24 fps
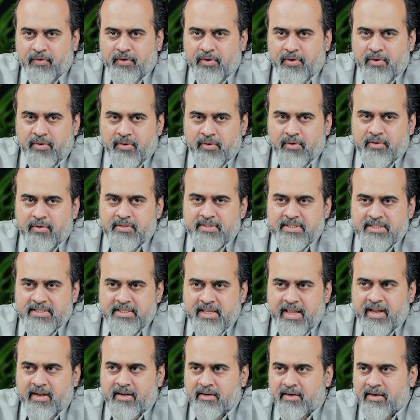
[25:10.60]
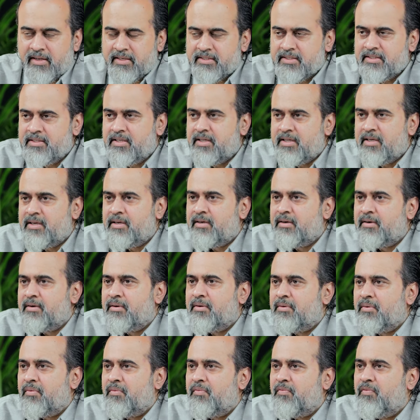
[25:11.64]
for your sake, does the
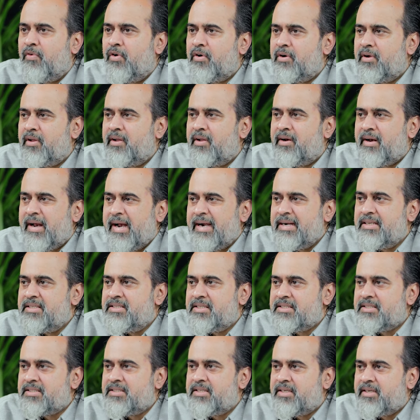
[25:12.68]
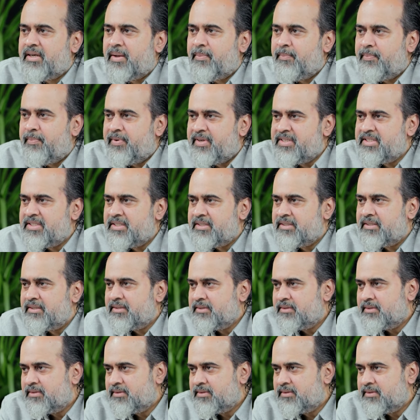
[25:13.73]
water adjust the temperature?